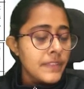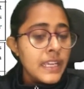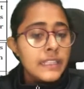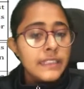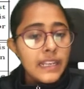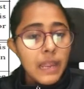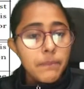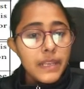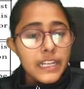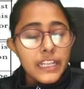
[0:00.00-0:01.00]
The
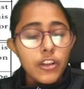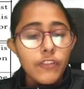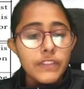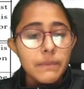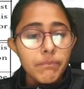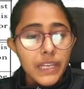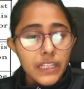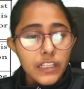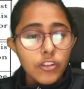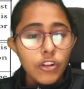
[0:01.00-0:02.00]
liability of the
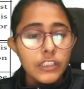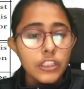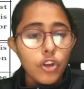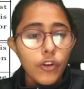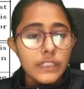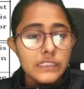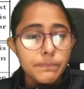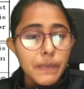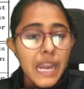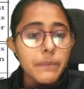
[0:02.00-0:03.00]
maker or the drawer is
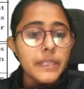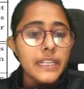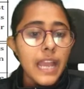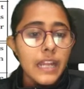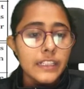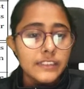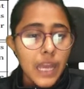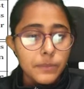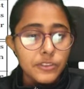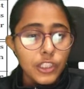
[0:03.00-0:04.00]
primary and it's
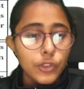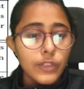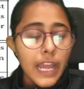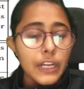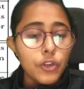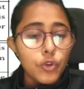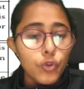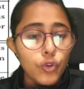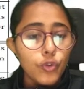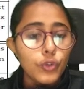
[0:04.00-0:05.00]
absolute, and
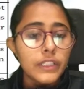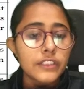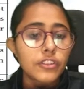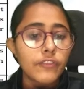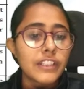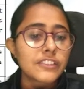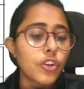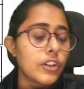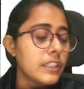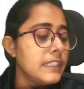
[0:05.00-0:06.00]
no notice of
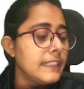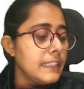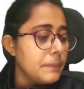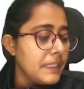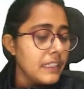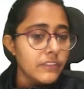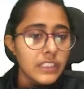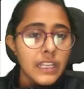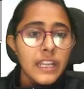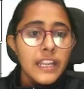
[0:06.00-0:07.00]
dishonor need be given.
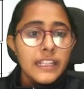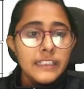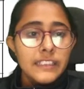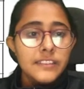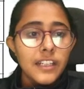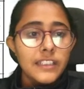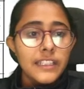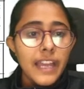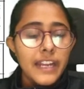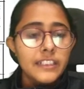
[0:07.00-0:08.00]
These are the
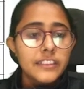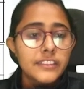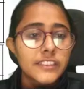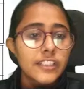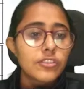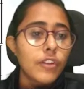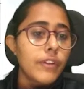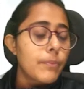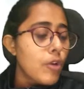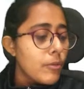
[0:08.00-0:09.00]
characteristics of
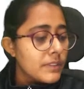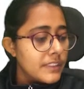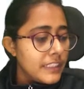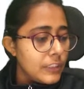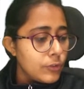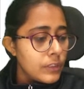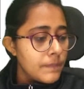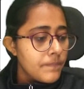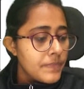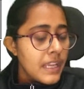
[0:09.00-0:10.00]
a promissory note,
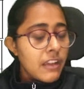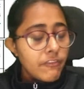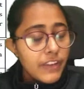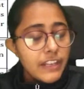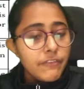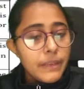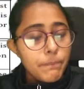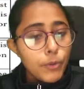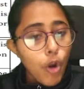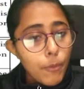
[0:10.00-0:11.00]
where we
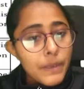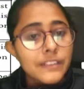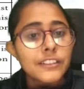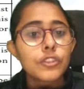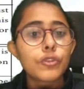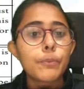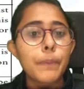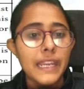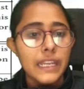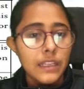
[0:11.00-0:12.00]
promise to
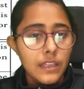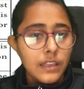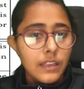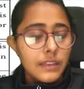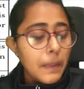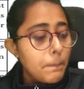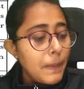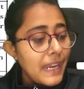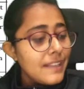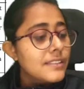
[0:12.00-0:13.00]
pay the
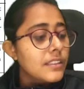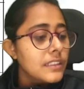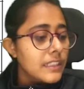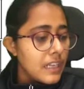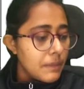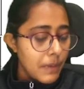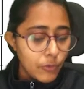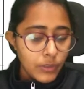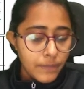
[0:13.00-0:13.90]
payee certain amount.